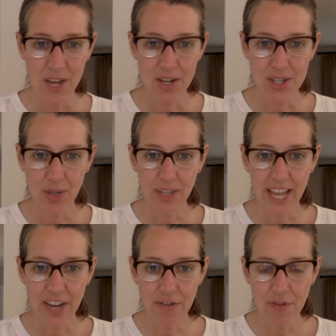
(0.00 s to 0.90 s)
So
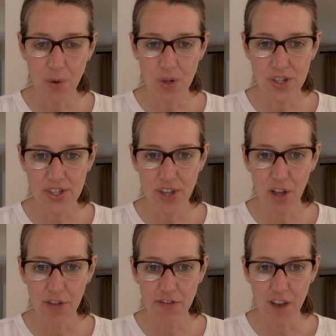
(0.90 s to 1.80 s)
lead-4
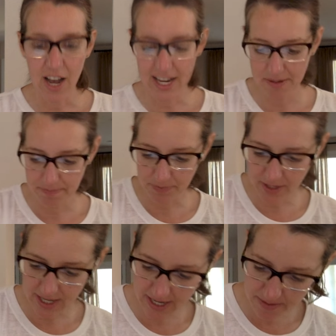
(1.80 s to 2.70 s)
sulfide,
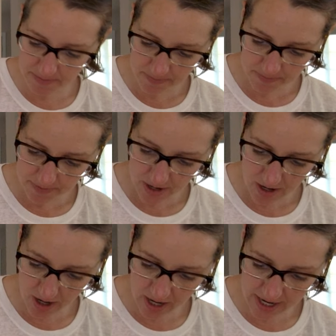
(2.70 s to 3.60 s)
okay,
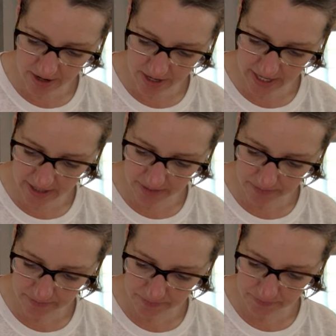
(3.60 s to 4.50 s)
ionic.
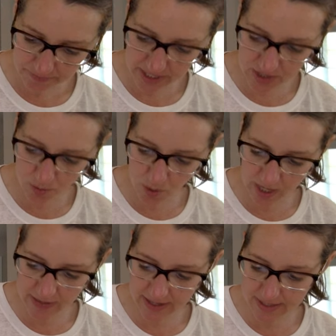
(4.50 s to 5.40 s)
It's
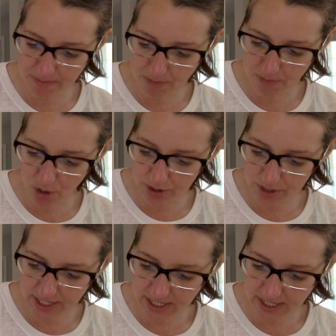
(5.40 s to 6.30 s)
one that's
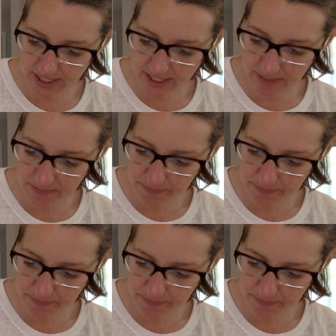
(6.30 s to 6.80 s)
multivalent.